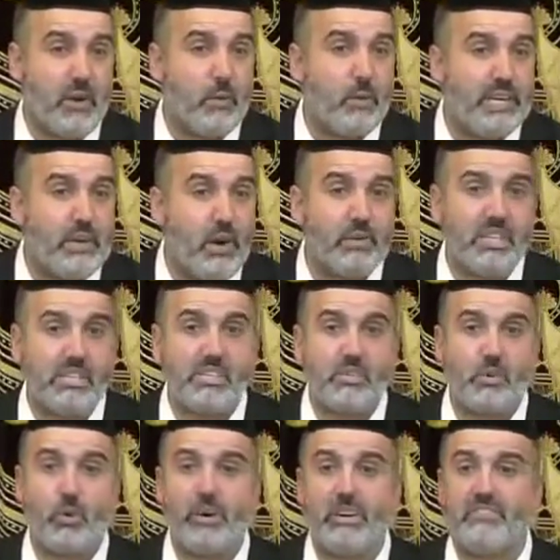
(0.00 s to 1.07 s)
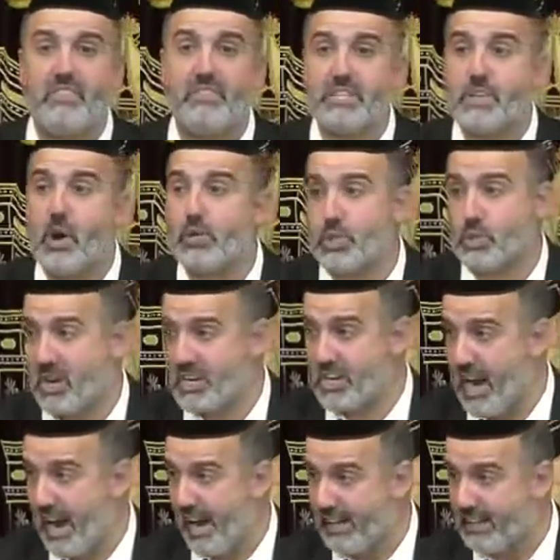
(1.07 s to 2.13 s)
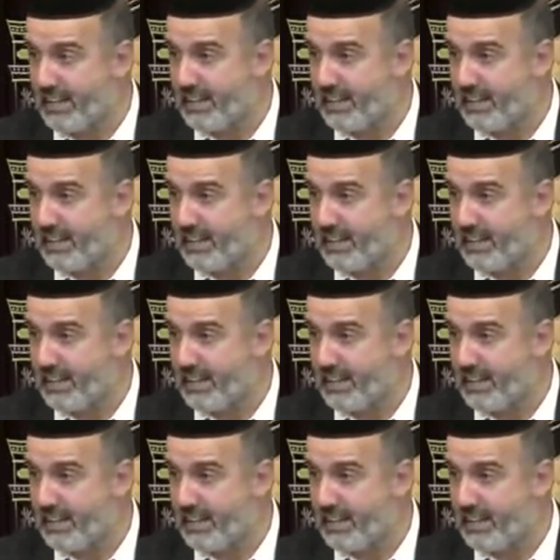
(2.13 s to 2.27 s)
And we know the story from the tow truck guy,